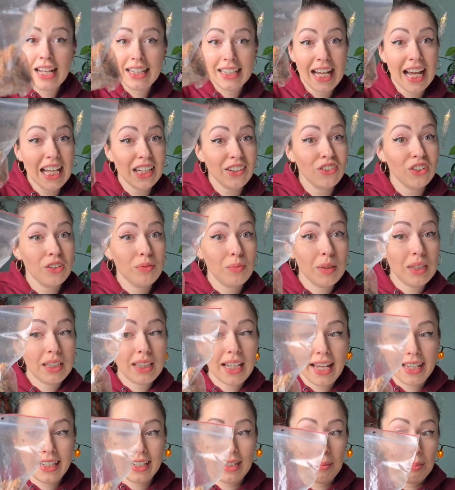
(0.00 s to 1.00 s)
that would be
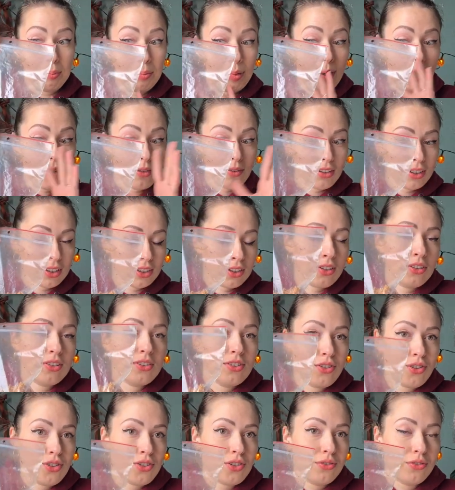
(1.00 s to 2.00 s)
like a perfect
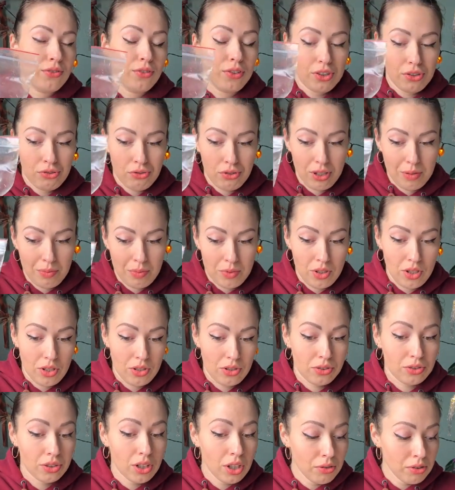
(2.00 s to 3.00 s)
condition for trips,
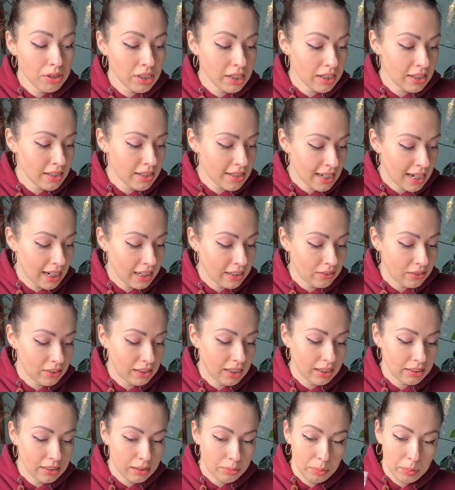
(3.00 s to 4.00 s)
just growing inside
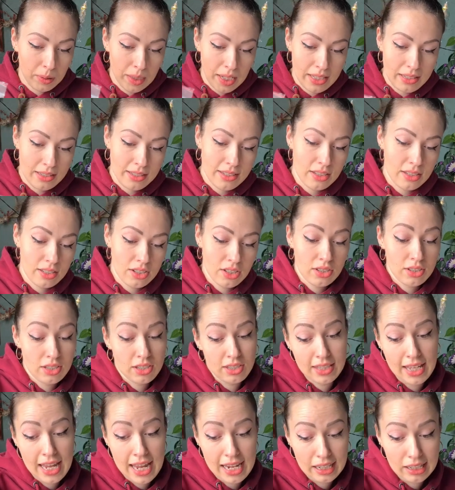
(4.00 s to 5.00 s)
with other plants,
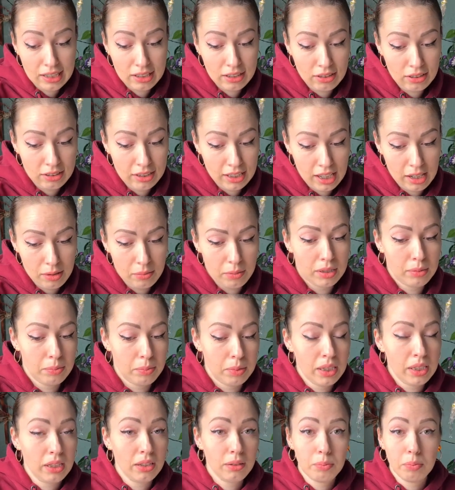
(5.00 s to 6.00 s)
snacking on them and
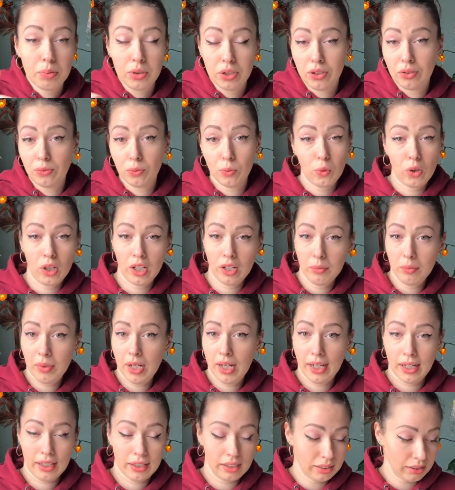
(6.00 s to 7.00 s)
being pretty warm
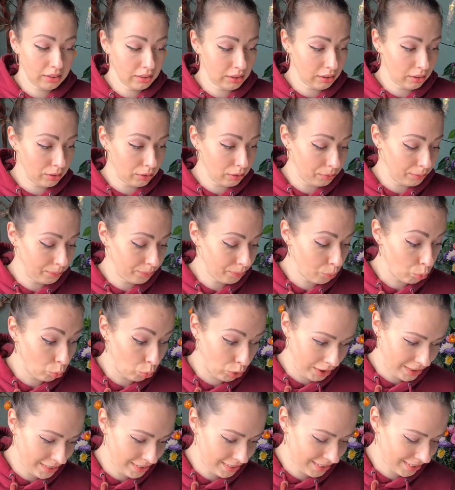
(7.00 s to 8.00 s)
and you know,
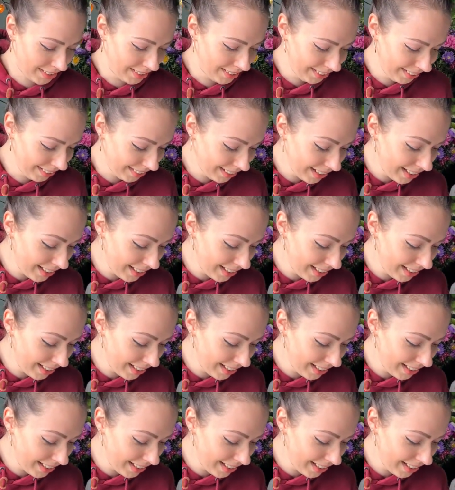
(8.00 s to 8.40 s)
moist.